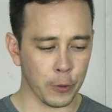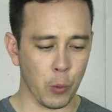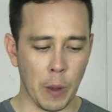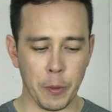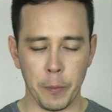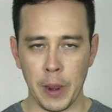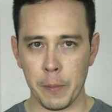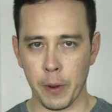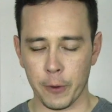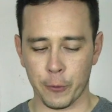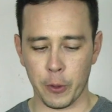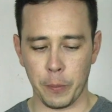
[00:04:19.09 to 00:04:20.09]
To swap the blade
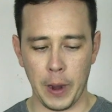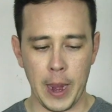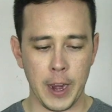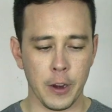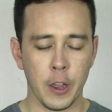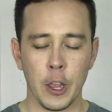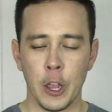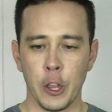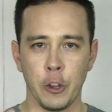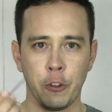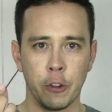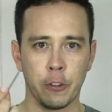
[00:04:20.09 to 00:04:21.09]
plug for the blade,
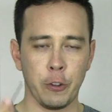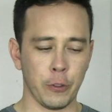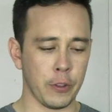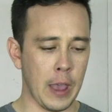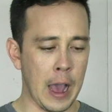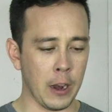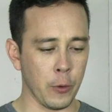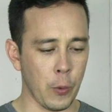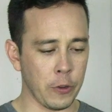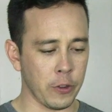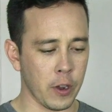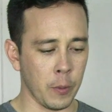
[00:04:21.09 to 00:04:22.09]
you just use the
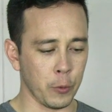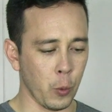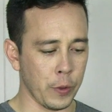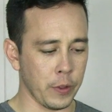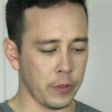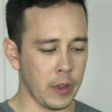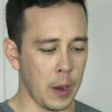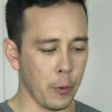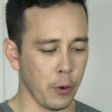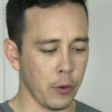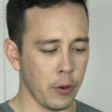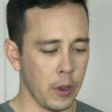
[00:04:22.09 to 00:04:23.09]
Allen wrench that comes with the
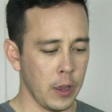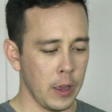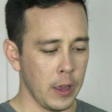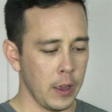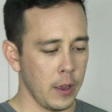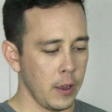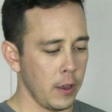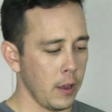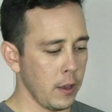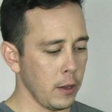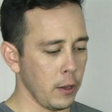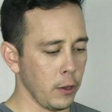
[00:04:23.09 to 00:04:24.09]
saber,
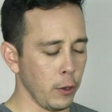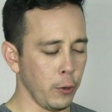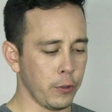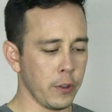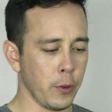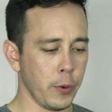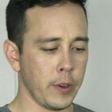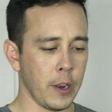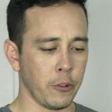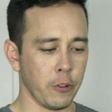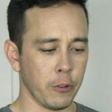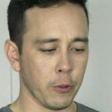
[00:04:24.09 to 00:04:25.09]
loosen the
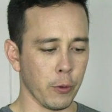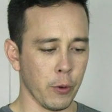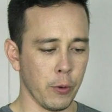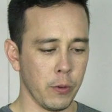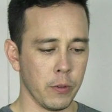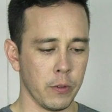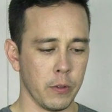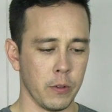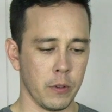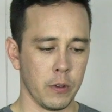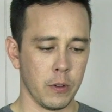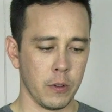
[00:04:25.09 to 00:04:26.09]
retention screw,
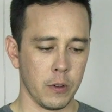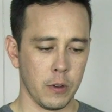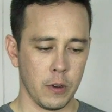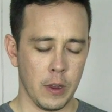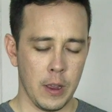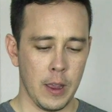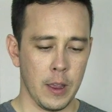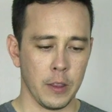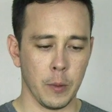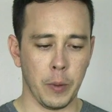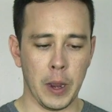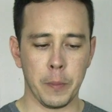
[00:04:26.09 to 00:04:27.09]

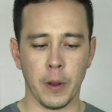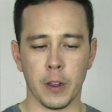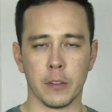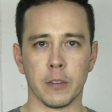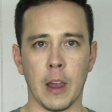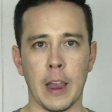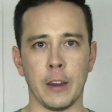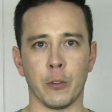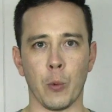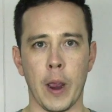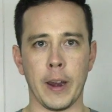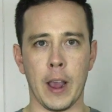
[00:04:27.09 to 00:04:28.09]
the blade plug
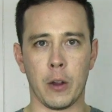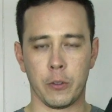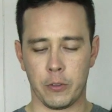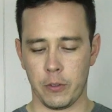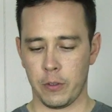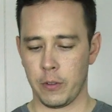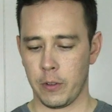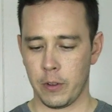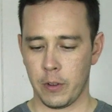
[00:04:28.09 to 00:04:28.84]
slides right out,